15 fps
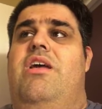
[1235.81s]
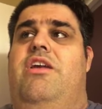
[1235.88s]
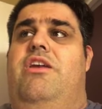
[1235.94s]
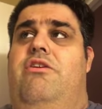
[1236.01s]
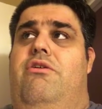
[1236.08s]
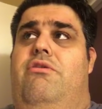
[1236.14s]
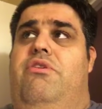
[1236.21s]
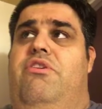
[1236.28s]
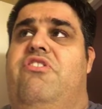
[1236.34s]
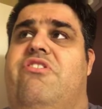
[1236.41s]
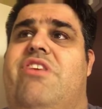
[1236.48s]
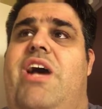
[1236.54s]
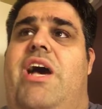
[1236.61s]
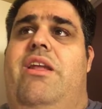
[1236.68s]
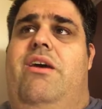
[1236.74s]
you
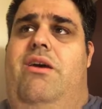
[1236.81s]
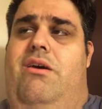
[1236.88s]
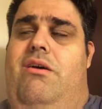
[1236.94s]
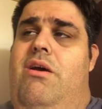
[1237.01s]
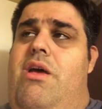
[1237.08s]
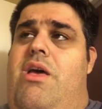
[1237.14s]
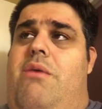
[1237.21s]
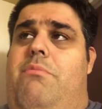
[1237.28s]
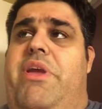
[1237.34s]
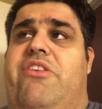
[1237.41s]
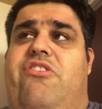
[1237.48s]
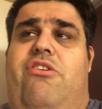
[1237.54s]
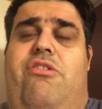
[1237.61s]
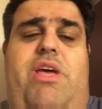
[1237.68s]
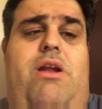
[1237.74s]
just gotta make
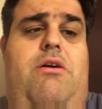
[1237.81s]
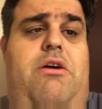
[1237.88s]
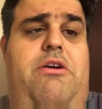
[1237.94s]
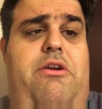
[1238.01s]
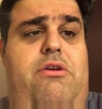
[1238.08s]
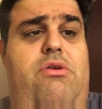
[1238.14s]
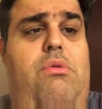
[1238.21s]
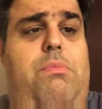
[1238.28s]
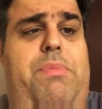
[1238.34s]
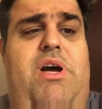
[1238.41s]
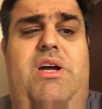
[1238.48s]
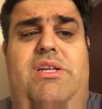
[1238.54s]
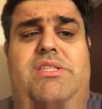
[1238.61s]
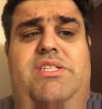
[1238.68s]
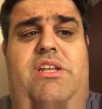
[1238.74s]
sure that all your
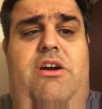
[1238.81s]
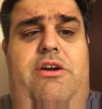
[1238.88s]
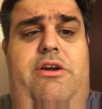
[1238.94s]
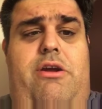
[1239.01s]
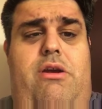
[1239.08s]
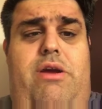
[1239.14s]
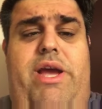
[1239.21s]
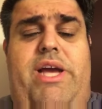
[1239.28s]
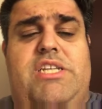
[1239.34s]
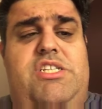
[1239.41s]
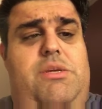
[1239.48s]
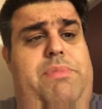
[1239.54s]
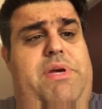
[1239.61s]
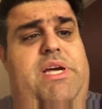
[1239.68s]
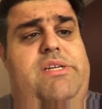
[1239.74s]
coupons and all your extra
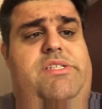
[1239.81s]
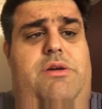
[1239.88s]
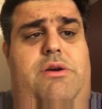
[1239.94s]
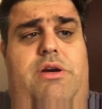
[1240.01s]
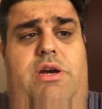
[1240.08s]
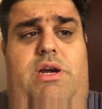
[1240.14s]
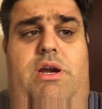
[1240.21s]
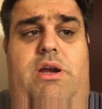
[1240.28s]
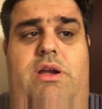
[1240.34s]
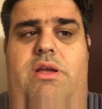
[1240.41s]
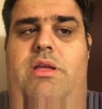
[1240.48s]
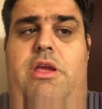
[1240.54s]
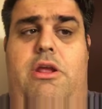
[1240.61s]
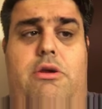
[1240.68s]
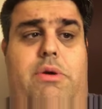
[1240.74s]
bucks are,
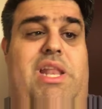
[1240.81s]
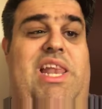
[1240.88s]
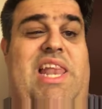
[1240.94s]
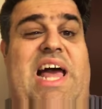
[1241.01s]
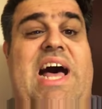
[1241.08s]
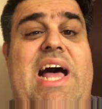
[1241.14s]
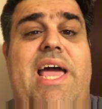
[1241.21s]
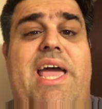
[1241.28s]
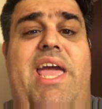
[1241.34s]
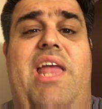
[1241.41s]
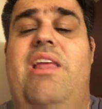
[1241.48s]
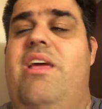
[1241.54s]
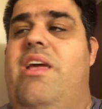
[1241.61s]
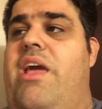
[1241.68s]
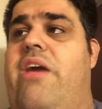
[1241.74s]
in line,
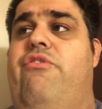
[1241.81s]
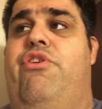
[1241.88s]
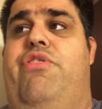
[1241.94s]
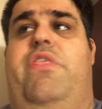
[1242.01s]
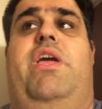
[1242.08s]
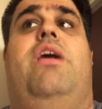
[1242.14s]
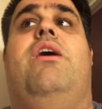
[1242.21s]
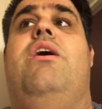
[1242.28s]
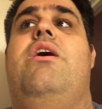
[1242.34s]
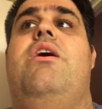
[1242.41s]
everything,